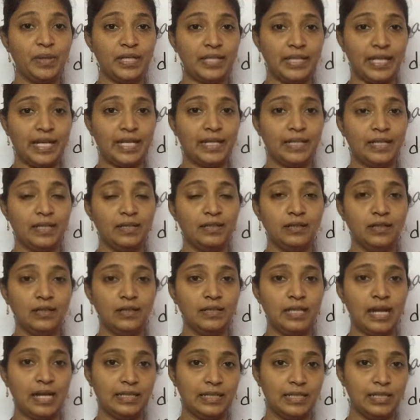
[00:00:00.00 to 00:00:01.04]
be taken.
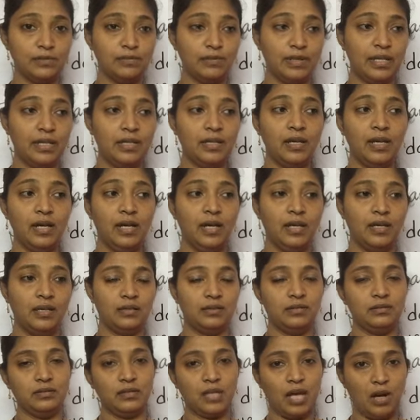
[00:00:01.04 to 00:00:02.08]
That is why
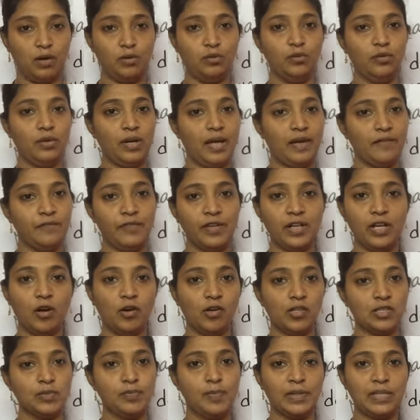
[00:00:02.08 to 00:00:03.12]
now every
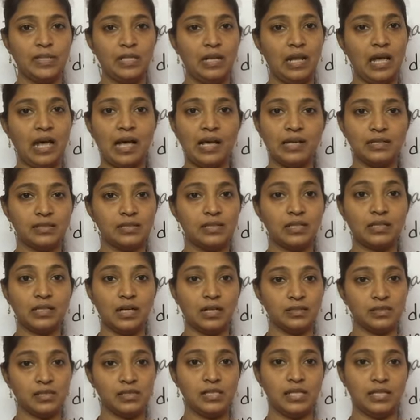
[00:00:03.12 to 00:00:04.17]
hospital has the
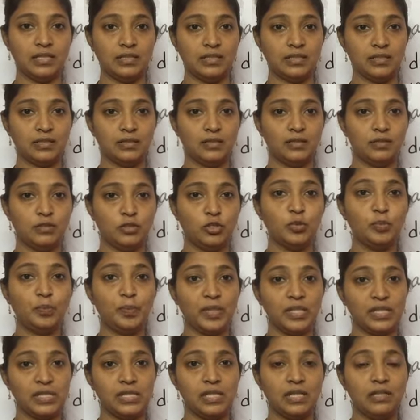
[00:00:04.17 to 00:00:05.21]
consent to
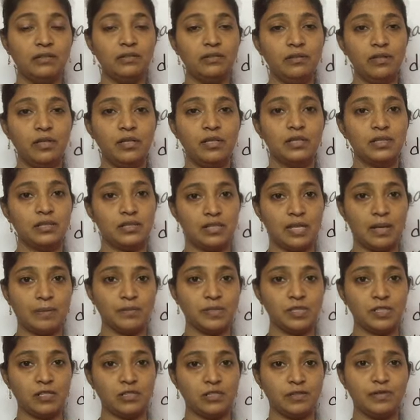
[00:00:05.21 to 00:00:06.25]
preserve stem
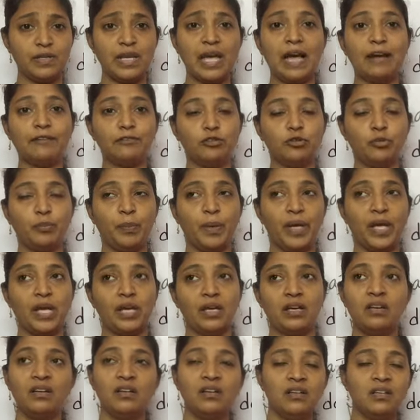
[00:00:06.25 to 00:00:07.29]
cells. We have to
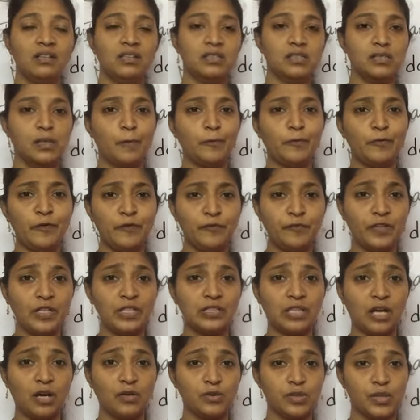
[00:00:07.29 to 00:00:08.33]
pay some
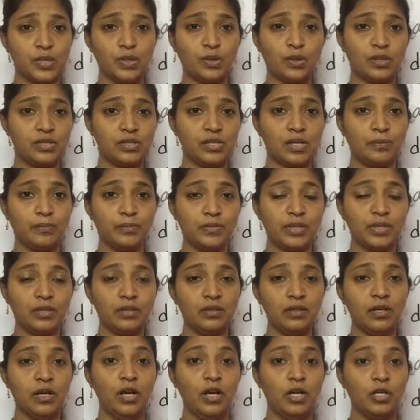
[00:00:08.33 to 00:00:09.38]
50,000 or something
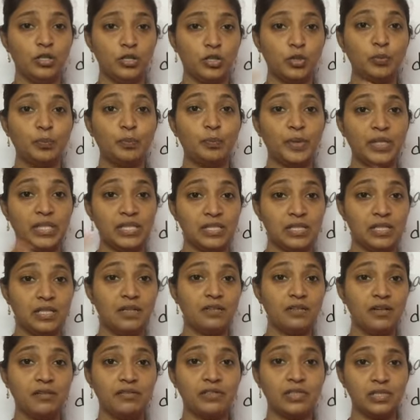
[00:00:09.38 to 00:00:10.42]
to
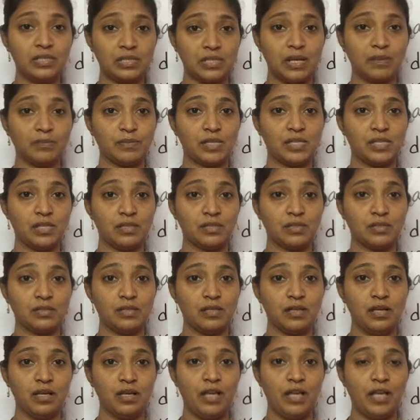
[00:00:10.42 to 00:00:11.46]
preserve our stem cells.
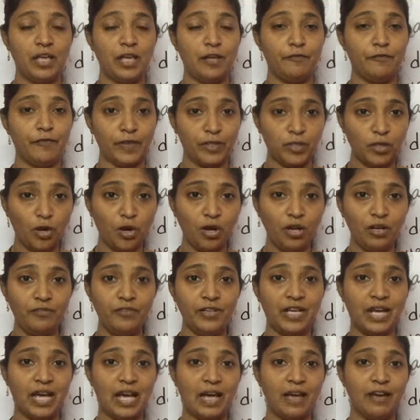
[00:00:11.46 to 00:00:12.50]
If at all
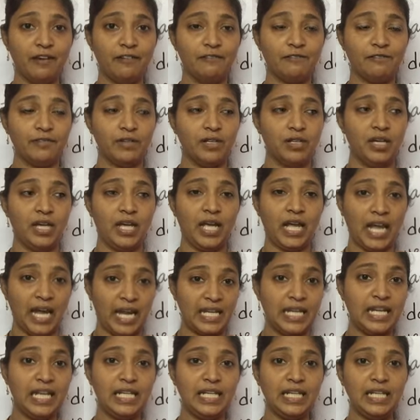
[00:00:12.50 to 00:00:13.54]
we have
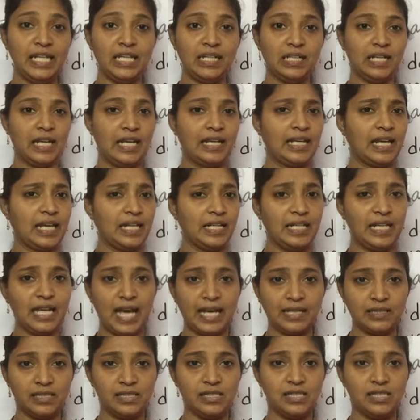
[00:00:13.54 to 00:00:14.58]
any need, like any
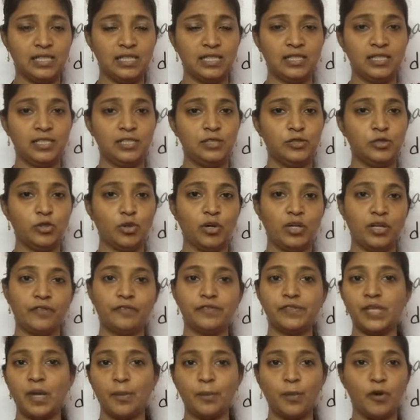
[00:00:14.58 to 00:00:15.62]
accident, or if
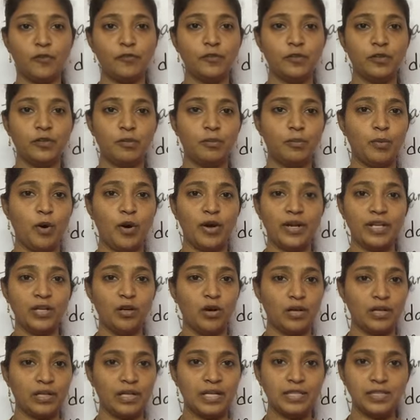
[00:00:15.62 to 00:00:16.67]
some of our body
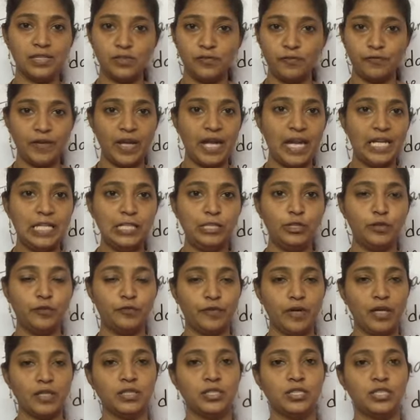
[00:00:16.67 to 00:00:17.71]
organs fail to
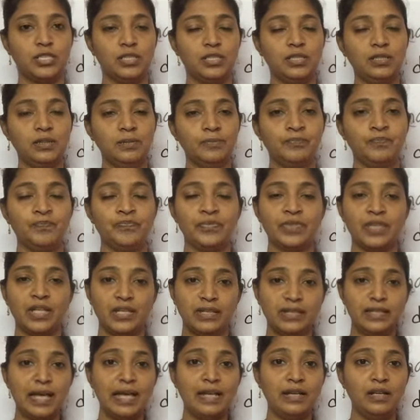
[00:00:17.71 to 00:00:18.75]
function,
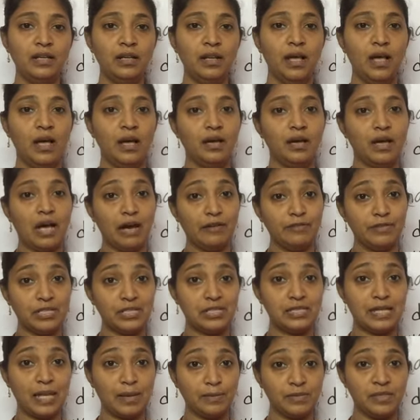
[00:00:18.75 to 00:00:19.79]
then our
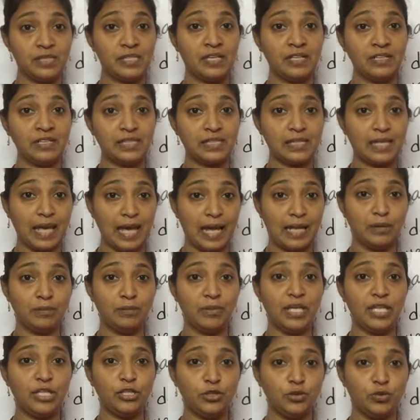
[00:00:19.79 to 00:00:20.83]
stem cells can
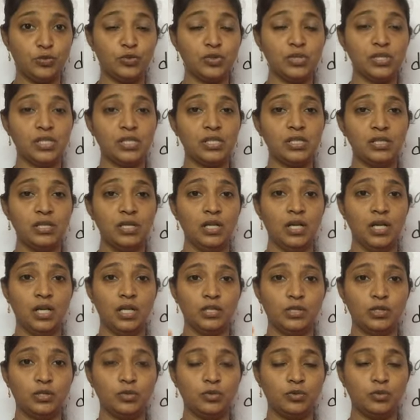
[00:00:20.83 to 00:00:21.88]
be used
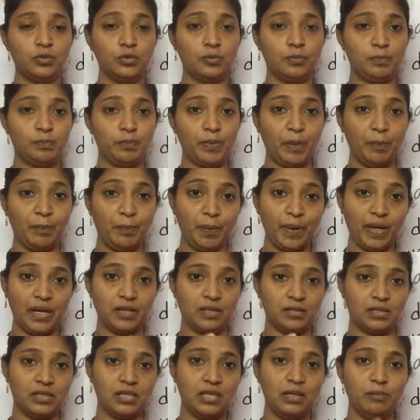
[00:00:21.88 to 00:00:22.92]
to
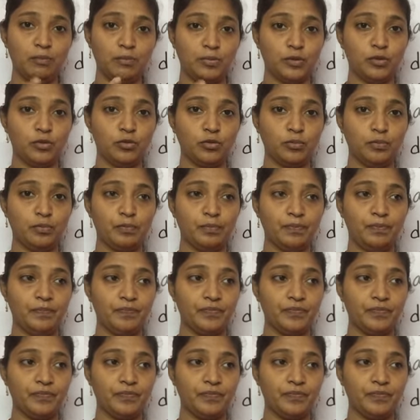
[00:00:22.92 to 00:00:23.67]
prepare, see, to